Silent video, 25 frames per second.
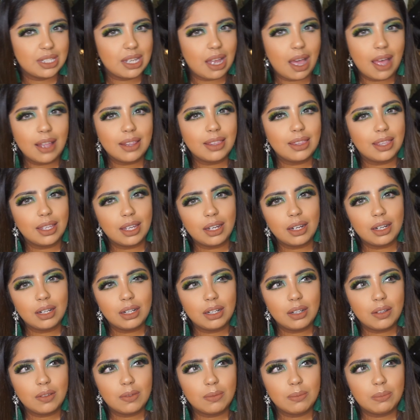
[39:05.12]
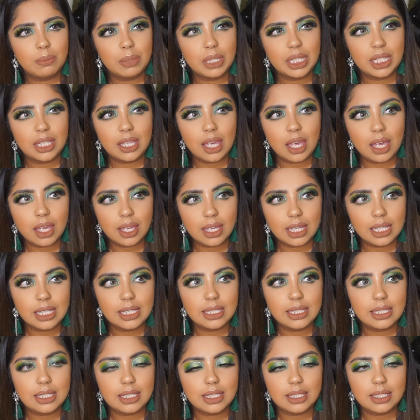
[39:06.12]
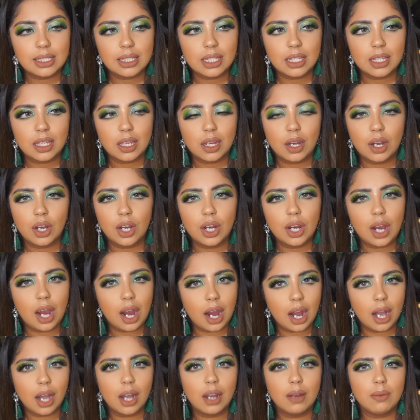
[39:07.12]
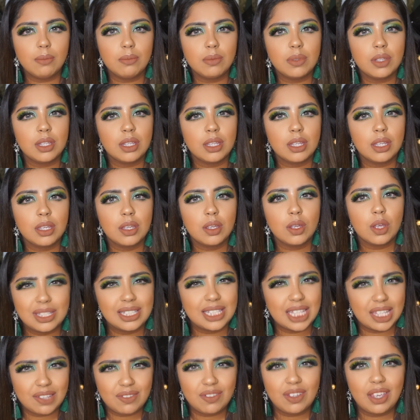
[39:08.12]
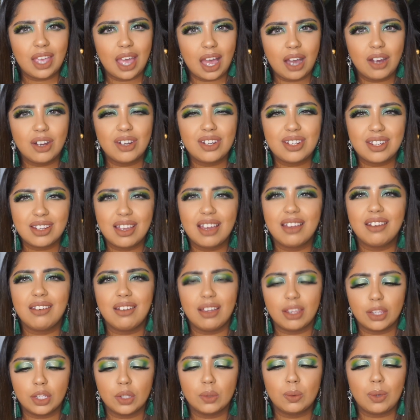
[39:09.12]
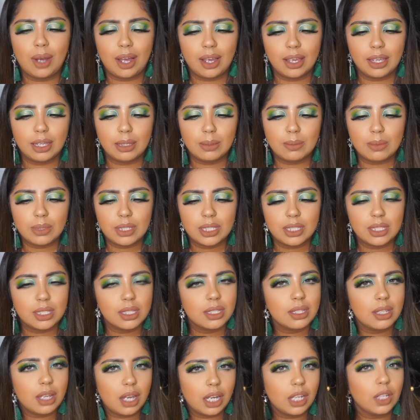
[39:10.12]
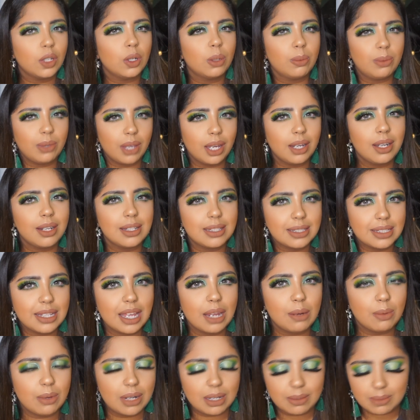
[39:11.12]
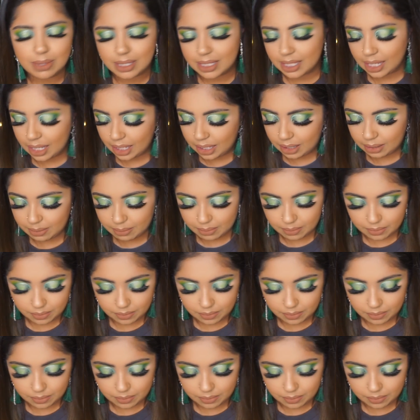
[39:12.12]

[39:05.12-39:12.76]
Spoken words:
not there because her arm was giving out another vibes. I hope you understand what I'm saying.